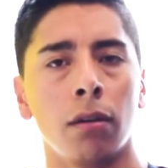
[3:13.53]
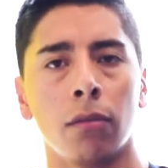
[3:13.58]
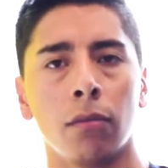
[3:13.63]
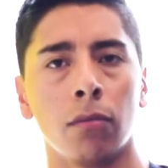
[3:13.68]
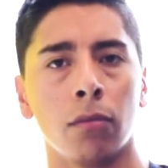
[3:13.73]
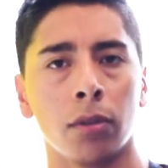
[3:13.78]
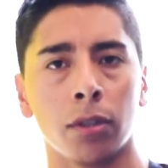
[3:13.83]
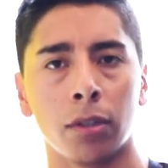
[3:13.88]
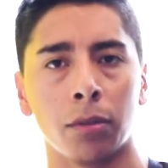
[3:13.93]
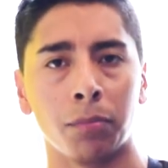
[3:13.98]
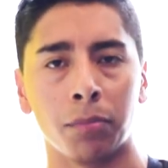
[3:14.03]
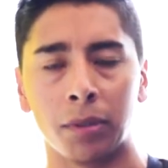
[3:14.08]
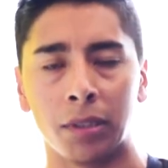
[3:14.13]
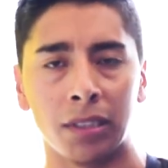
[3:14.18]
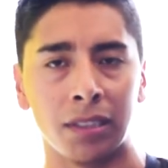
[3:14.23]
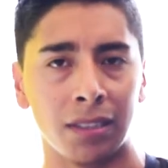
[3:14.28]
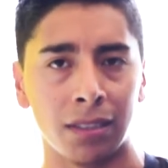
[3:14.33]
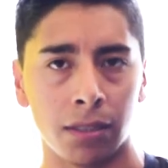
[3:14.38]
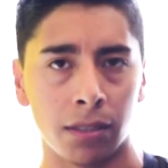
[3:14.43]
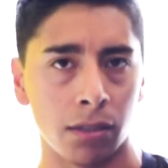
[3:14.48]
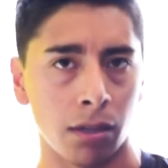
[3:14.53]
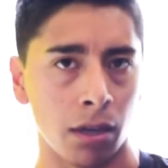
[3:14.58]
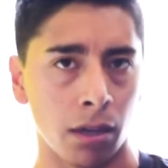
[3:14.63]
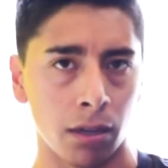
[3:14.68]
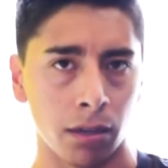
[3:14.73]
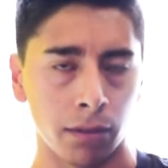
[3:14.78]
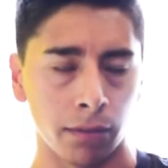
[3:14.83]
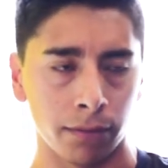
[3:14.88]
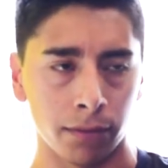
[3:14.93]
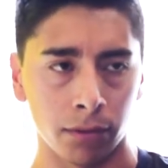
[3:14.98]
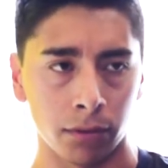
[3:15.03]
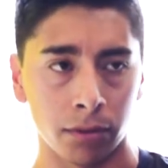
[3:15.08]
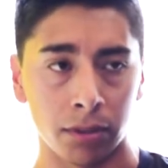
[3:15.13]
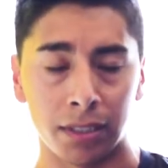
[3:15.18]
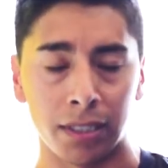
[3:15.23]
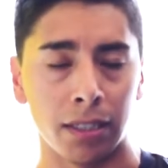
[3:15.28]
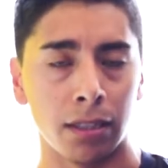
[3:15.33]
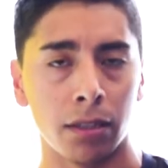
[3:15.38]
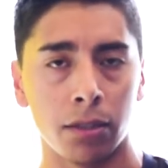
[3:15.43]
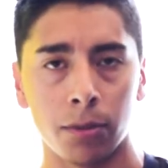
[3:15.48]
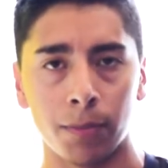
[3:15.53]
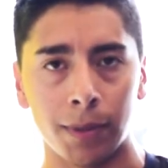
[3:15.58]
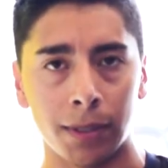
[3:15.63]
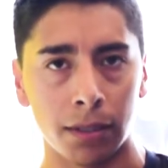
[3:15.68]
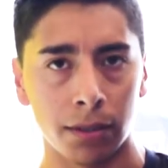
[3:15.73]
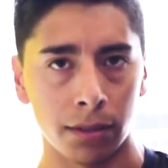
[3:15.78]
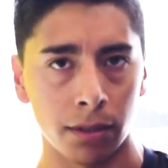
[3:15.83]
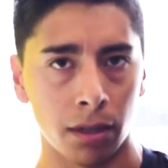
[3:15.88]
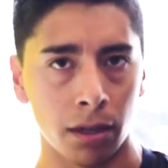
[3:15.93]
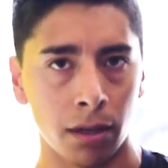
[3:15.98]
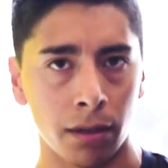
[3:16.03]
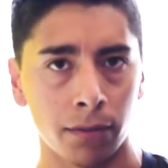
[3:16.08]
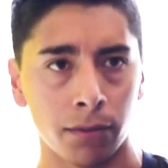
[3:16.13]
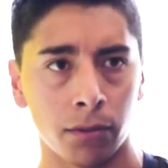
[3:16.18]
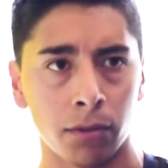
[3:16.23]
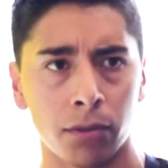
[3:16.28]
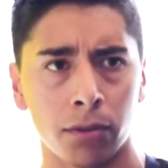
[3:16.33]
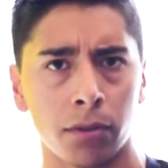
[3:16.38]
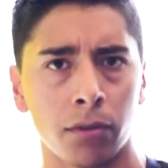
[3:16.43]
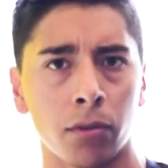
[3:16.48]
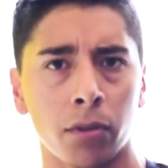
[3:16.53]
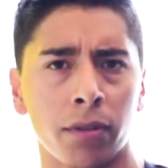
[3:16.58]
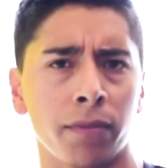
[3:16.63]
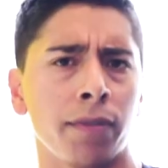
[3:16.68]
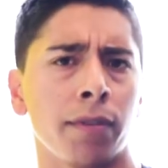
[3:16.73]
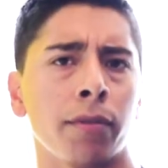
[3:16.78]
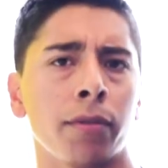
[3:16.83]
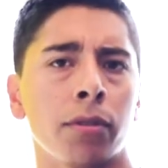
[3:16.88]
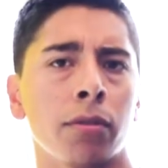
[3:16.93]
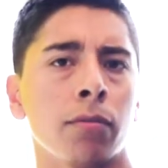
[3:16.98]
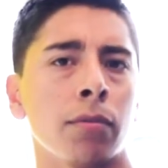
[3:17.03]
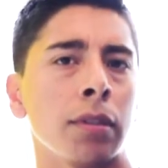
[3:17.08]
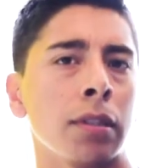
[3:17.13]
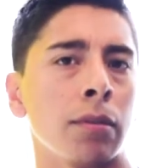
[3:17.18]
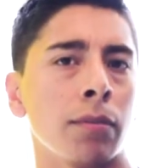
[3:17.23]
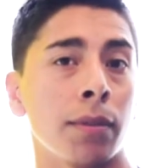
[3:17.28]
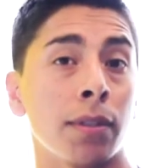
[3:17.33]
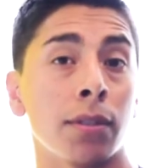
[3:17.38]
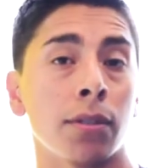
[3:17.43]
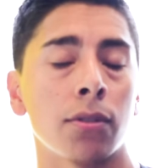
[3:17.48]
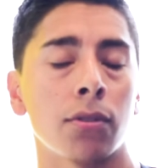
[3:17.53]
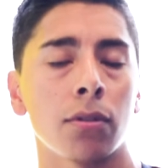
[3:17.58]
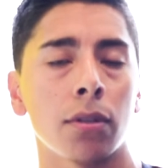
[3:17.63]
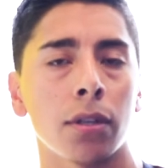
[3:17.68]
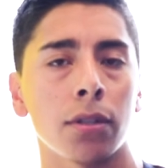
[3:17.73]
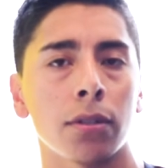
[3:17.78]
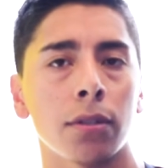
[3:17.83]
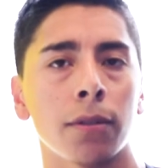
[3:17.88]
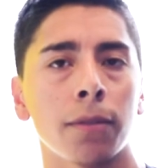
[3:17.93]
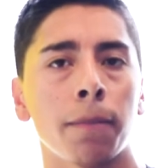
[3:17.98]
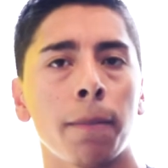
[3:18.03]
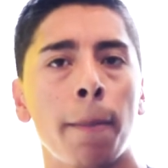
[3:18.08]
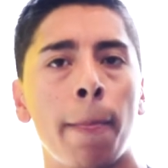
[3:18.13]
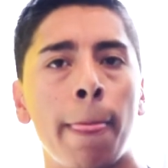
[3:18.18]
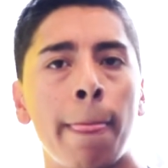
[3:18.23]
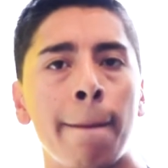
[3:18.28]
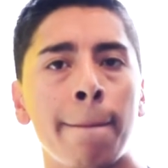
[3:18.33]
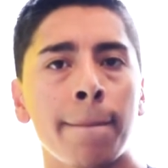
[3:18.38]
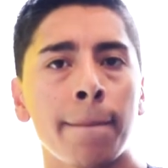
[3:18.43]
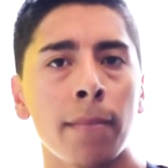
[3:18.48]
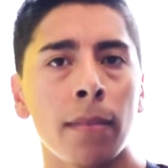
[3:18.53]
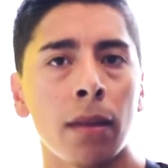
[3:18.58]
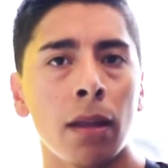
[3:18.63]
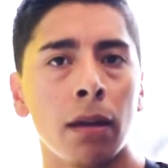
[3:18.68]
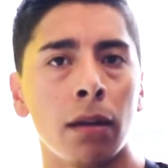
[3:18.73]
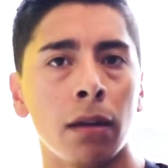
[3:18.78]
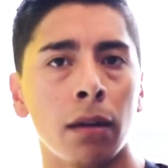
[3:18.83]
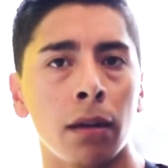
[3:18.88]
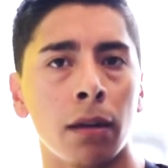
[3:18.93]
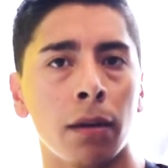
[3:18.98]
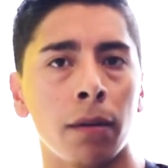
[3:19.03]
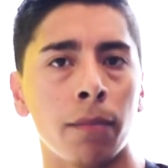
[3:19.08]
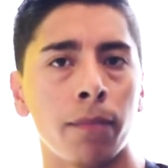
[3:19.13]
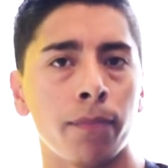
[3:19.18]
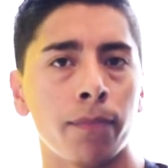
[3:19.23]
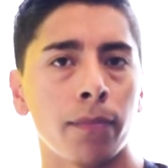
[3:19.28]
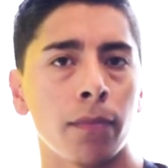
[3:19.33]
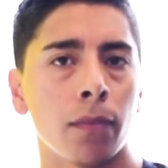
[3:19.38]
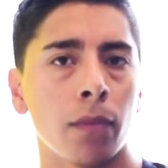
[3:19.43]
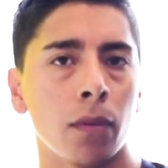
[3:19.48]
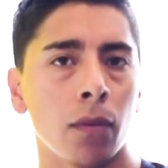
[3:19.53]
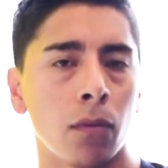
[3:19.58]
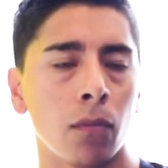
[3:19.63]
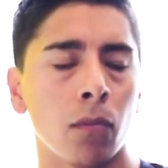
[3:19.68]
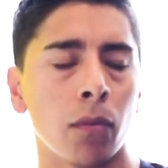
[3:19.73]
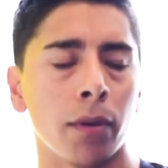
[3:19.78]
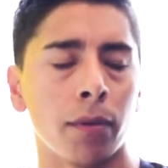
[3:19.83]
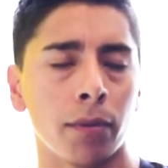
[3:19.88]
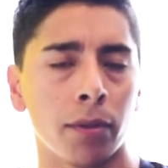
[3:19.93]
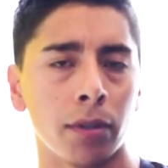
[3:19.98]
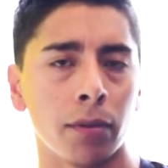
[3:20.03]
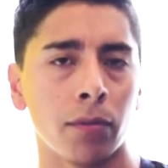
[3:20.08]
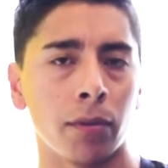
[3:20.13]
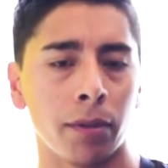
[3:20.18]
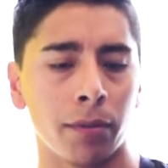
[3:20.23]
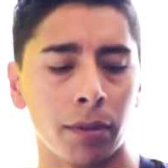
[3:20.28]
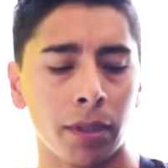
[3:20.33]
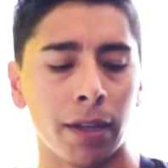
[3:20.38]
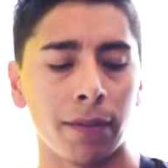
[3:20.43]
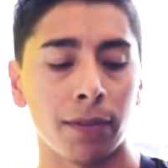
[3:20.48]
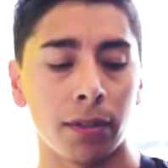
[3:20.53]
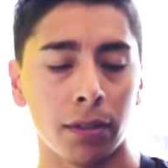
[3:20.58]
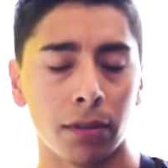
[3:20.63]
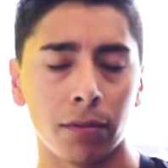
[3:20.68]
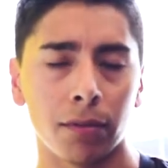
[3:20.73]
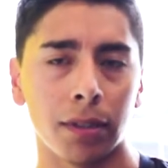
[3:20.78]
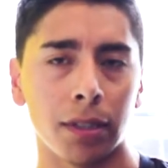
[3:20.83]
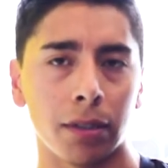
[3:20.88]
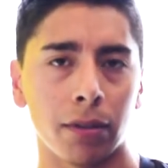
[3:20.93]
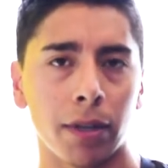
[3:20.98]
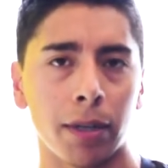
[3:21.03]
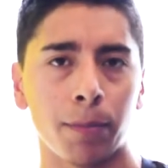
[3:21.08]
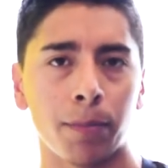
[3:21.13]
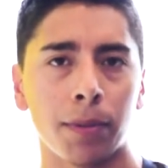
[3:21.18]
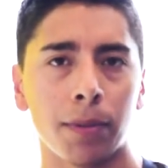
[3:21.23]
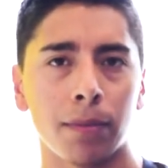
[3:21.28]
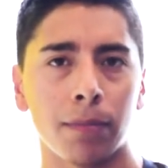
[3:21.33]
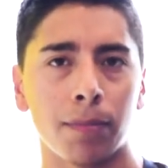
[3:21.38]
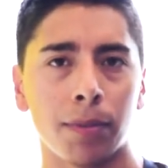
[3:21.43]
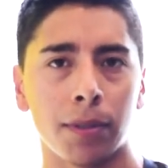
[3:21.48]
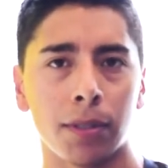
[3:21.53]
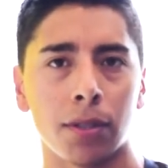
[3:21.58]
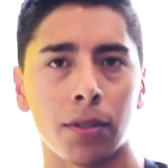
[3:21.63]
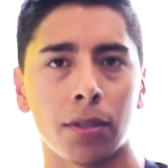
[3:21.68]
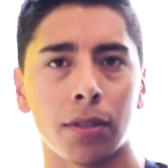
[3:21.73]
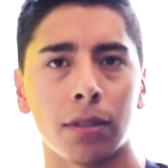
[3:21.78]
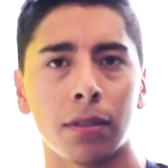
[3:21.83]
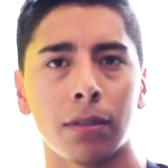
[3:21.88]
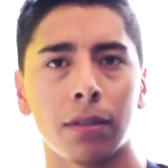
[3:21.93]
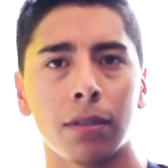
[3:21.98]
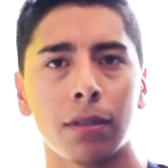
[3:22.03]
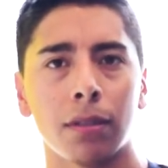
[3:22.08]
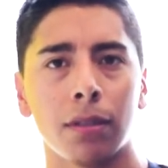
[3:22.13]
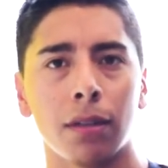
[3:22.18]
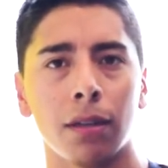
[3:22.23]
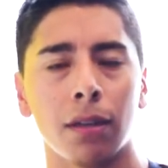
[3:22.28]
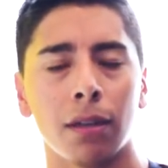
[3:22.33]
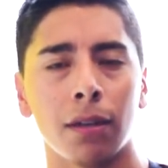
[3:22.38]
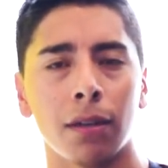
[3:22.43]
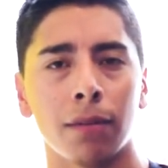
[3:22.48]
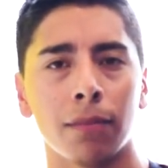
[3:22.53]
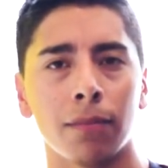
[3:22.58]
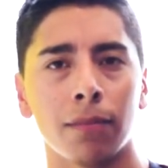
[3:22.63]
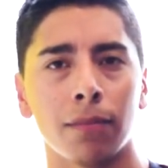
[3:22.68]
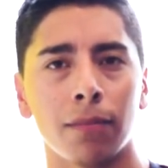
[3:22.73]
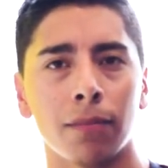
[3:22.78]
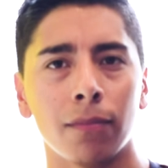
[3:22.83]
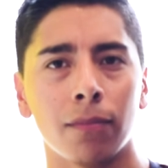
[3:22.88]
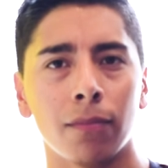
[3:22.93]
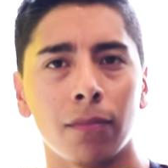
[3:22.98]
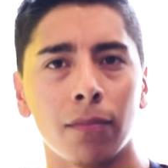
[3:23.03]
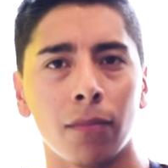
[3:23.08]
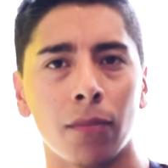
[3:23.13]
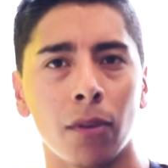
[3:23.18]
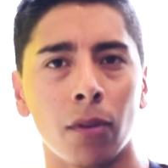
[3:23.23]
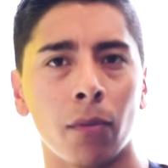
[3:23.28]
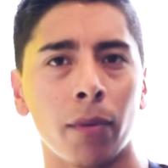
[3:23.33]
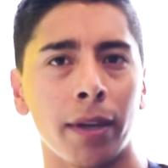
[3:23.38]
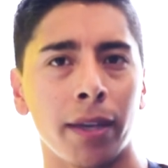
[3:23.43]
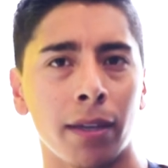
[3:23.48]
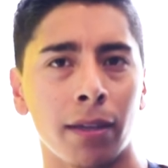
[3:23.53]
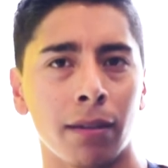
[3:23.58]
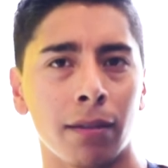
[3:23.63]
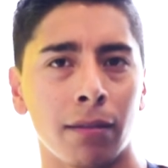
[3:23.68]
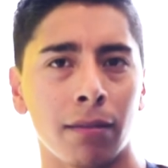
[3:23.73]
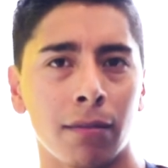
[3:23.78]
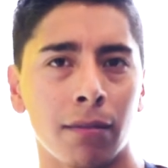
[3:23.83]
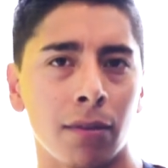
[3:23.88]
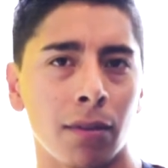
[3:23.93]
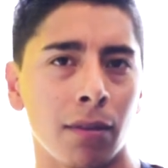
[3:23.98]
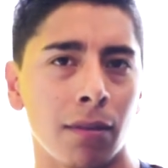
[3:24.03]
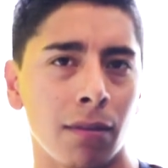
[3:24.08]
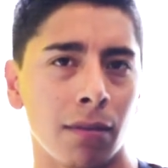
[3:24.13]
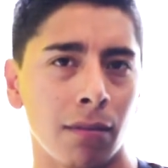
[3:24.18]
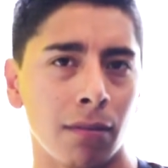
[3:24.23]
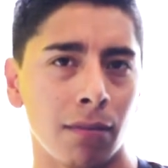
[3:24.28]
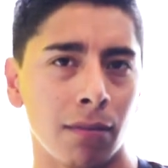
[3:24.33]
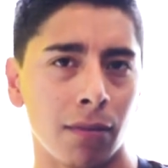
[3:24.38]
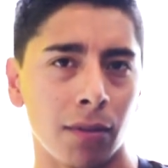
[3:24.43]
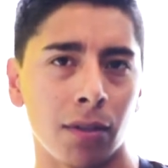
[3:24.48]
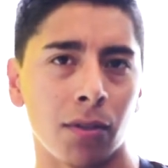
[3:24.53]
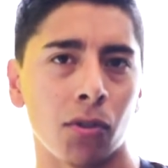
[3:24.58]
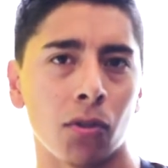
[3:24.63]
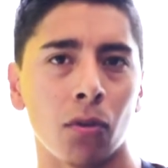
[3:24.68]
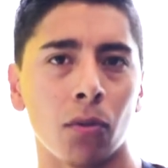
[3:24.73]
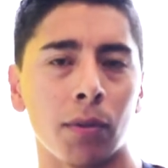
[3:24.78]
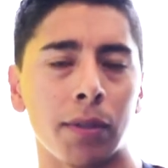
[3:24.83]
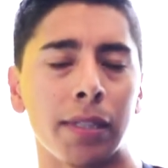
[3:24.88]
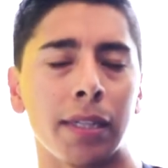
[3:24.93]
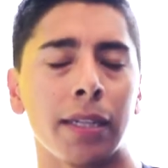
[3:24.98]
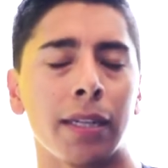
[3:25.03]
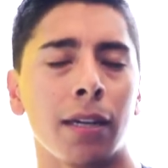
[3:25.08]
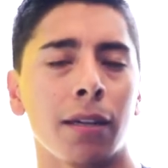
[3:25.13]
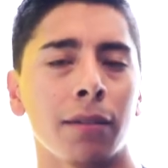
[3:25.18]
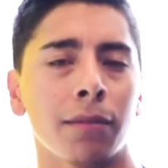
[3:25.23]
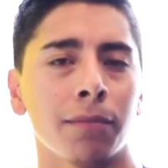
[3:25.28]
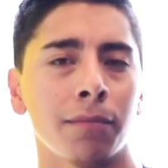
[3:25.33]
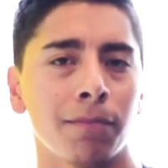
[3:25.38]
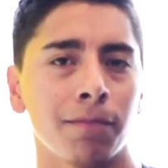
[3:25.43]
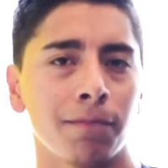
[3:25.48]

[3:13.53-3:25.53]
were completely dissolved or intended to be dissolved or, or if it was a really rigid structure. Um, we, were, we were left in a really great position um, the way the school was laid out.